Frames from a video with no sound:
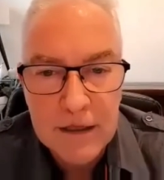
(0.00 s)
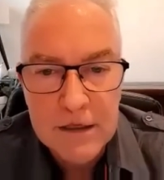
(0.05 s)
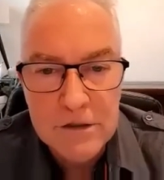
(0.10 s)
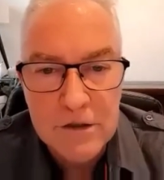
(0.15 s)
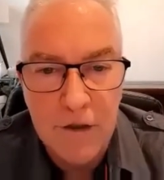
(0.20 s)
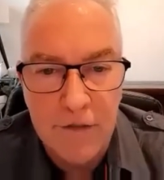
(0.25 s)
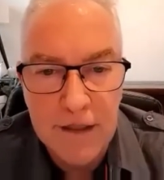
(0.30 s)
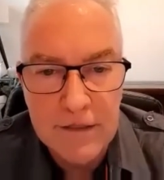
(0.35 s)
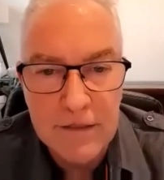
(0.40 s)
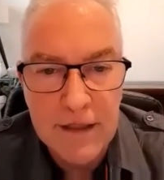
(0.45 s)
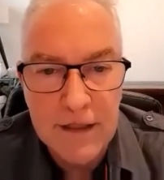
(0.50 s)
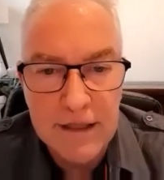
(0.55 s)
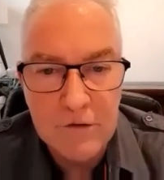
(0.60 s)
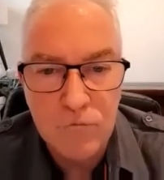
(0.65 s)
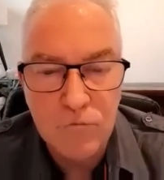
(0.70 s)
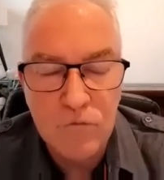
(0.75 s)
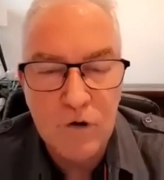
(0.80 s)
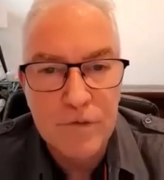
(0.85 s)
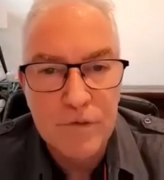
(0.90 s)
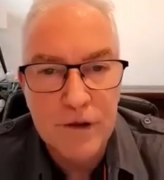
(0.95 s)
So
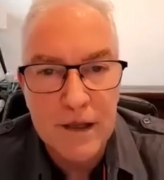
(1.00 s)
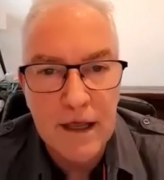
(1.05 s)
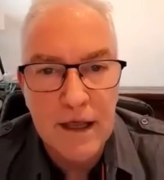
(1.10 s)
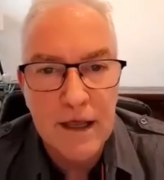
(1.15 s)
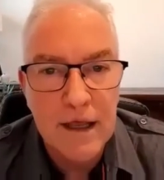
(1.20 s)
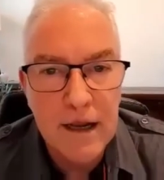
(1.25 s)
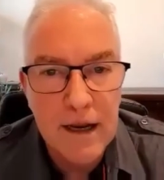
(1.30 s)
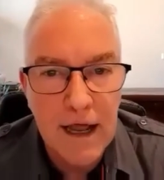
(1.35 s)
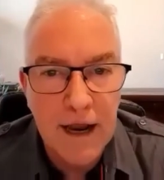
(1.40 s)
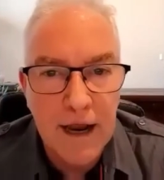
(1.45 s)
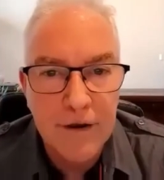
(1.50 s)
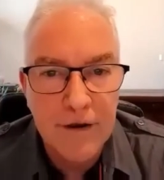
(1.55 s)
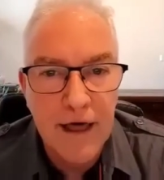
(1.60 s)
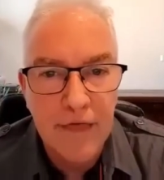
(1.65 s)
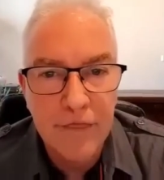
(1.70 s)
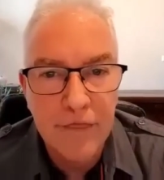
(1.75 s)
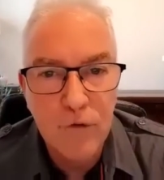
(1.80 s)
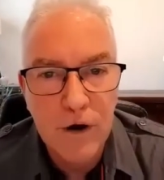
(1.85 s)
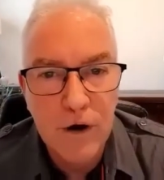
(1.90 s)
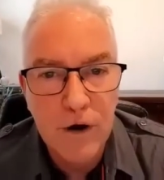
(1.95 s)
that would be
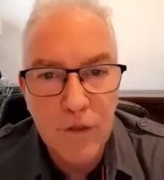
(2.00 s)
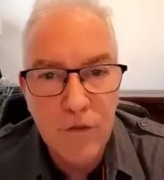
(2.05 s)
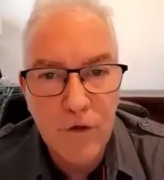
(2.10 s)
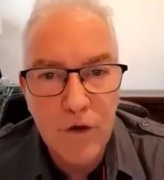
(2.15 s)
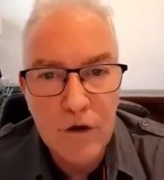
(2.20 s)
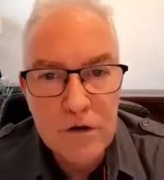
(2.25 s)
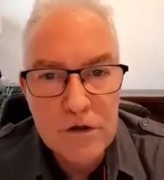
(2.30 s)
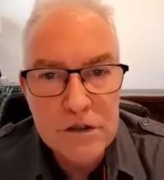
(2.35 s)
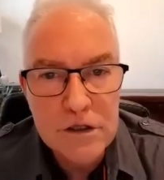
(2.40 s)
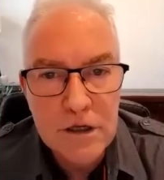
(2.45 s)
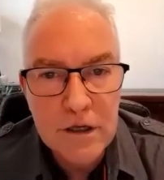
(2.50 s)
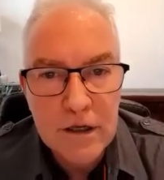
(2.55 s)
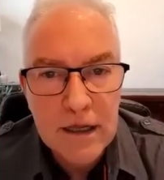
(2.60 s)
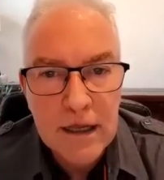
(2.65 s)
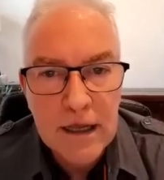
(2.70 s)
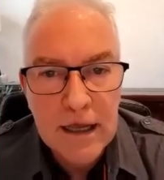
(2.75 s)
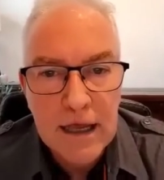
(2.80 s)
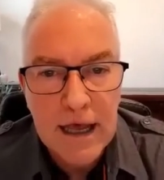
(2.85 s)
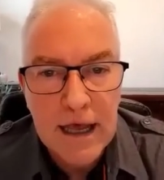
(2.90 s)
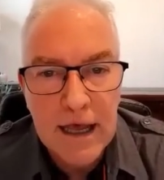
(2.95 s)
another one of those.
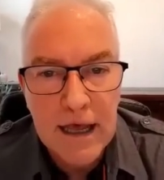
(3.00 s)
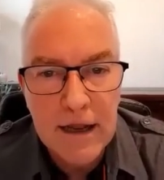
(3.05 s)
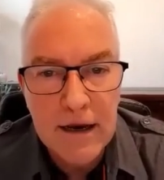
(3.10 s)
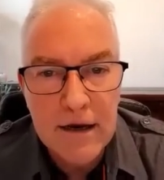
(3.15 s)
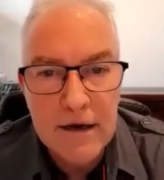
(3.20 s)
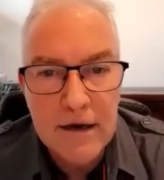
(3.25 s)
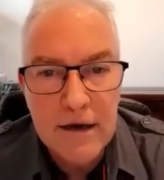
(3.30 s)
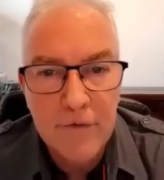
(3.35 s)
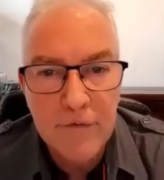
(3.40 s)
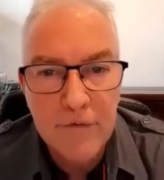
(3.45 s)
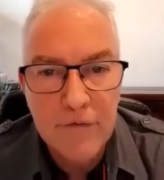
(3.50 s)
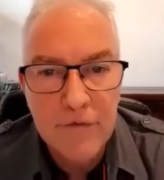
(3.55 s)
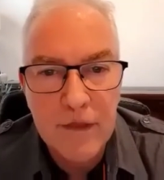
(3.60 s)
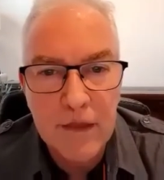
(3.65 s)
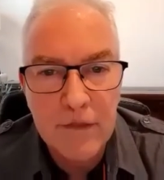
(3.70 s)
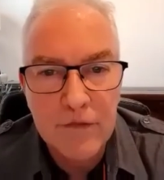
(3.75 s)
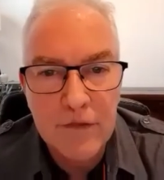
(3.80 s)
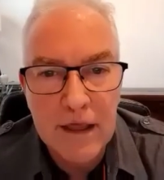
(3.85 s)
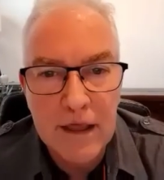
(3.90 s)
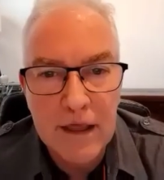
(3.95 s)
I
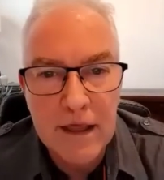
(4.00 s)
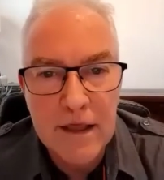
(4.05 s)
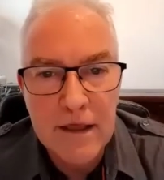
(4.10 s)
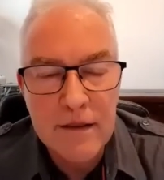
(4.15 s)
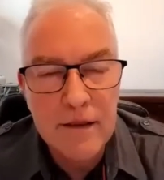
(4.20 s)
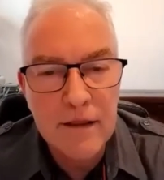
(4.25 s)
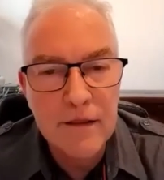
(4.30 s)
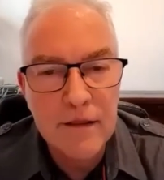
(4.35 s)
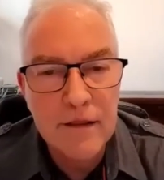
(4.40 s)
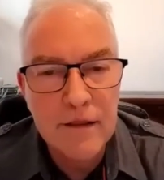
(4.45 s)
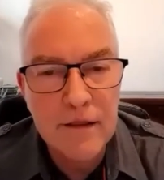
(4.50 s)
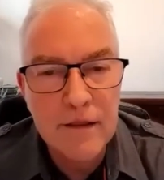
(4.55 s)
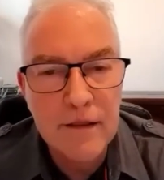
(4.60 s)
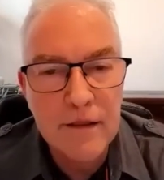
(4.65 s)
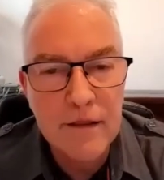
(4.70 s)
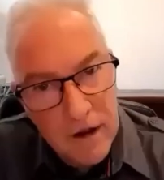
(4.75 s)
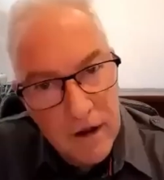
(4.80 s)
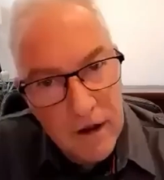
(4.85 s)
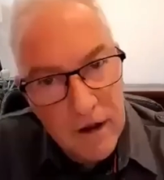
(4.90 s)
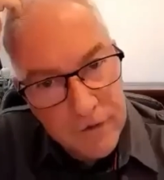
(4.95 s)

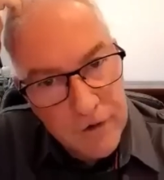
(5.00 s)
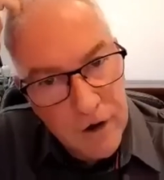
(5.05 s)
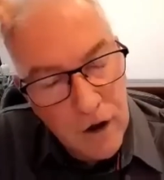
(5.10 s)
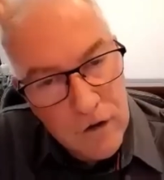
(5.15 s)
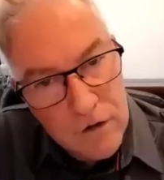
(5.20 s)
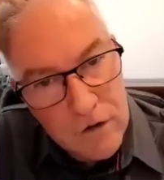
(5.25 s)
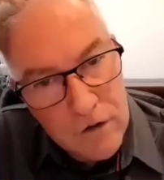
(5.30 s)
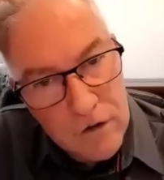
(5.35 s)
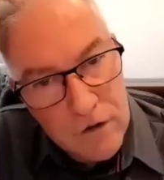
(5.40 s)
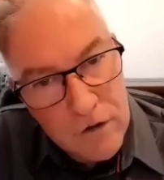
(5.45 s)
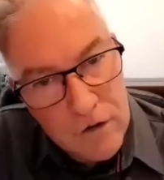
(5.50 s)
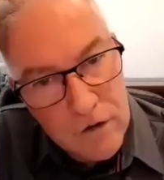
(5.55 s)
know,